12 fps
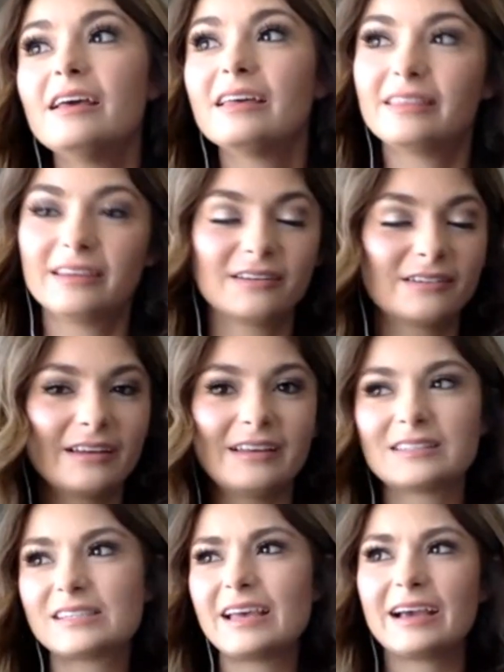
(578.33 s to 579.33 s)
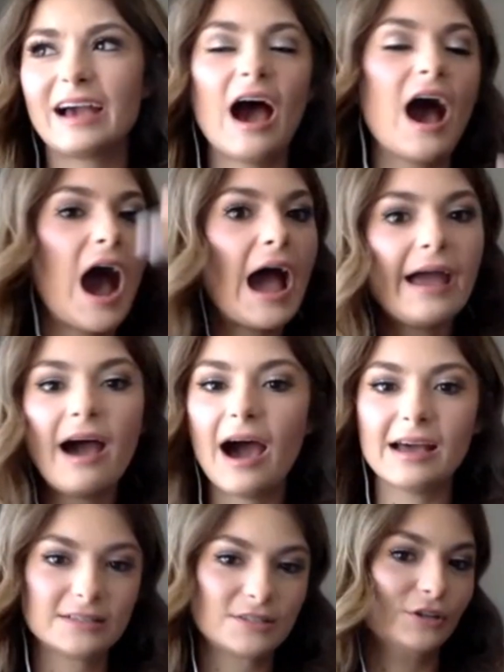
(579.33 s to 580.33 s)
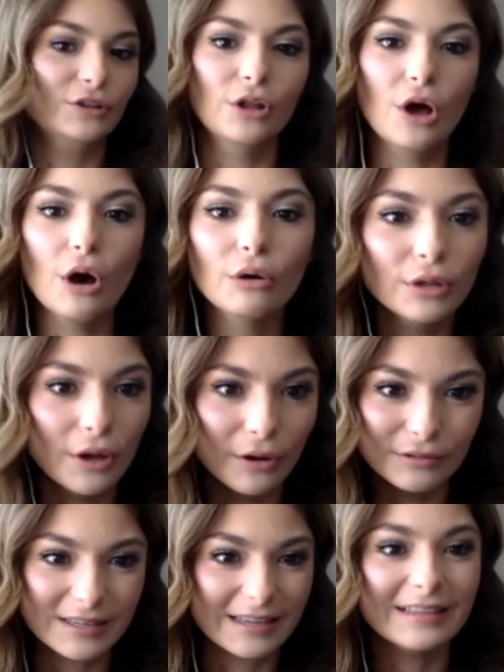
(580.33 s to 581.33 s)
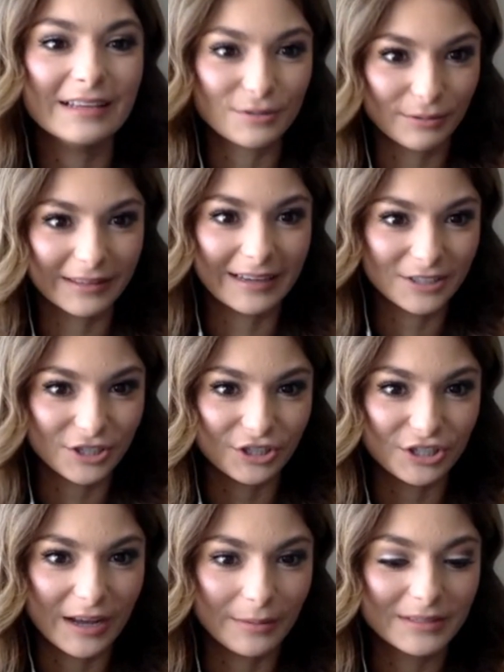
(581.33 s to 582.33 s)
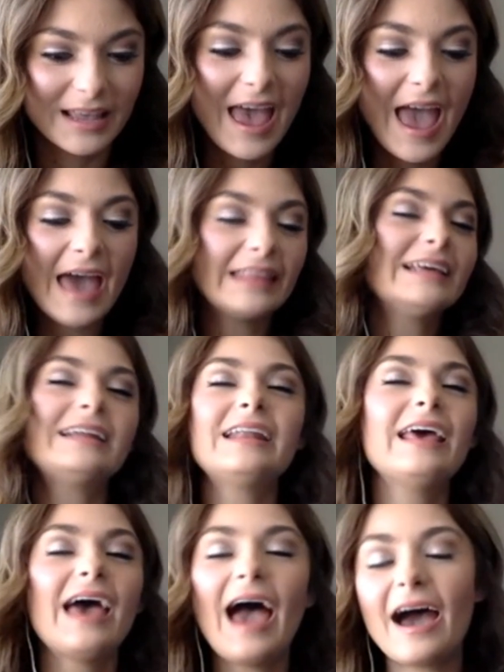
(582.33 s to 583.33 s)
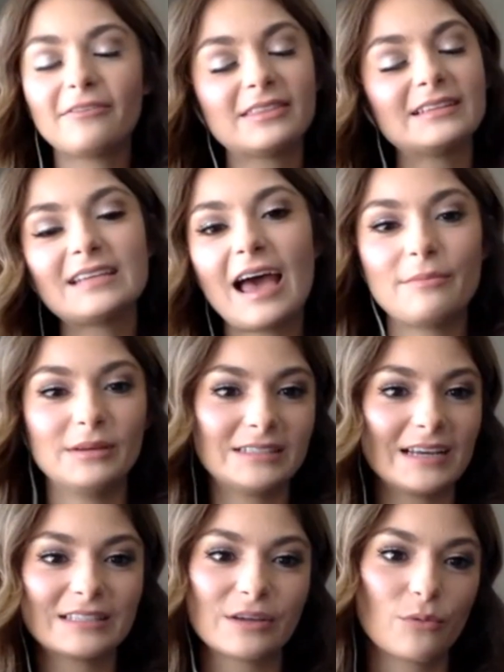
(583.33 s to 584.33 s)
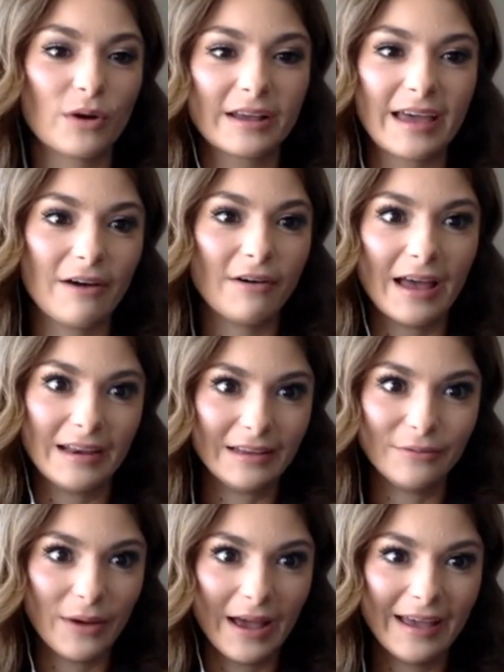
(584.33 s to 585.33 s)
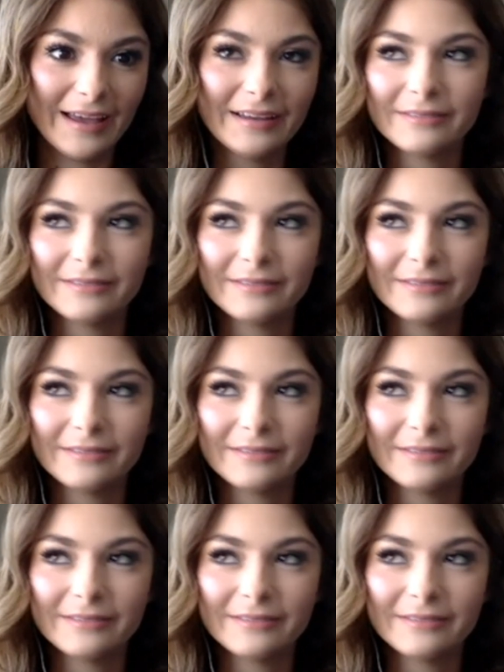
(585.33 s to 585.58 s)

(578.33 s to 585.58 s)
It's like high highs and low lows in these relationships. And then half the time it doesn't work out anyway.